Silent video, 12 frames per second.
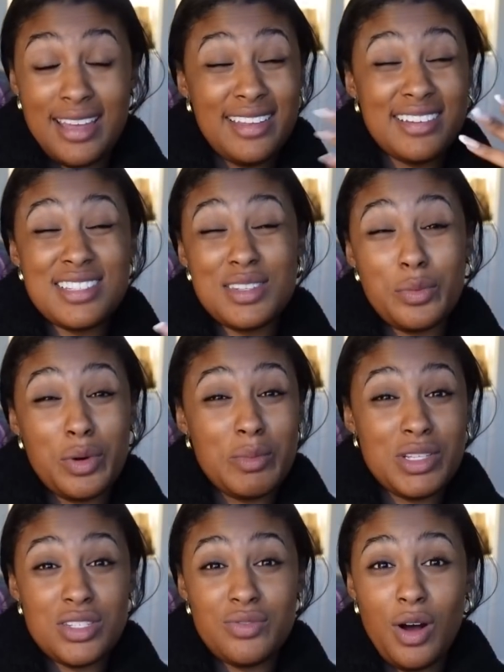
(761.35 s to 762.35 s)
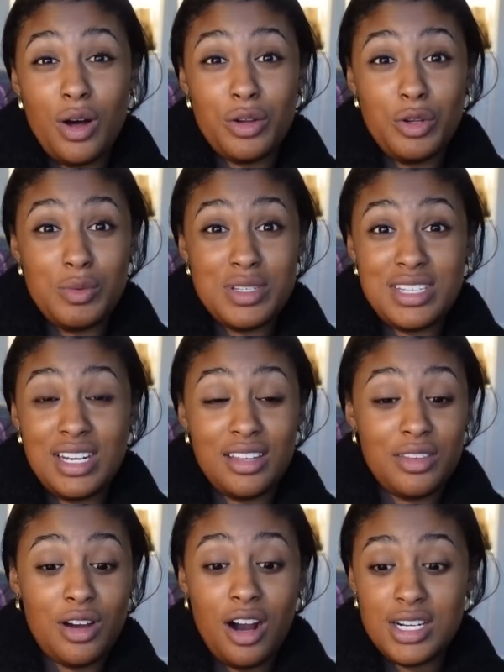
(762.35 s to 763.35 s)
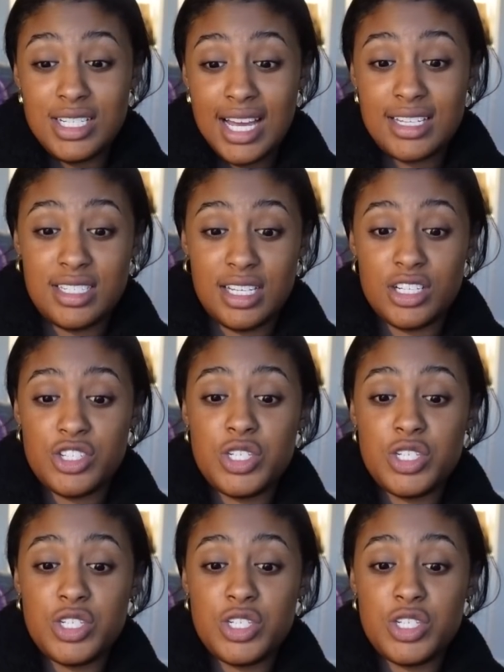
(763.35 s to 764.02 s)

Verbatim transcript: I think it's the woman's fault who was sitting in the car texting.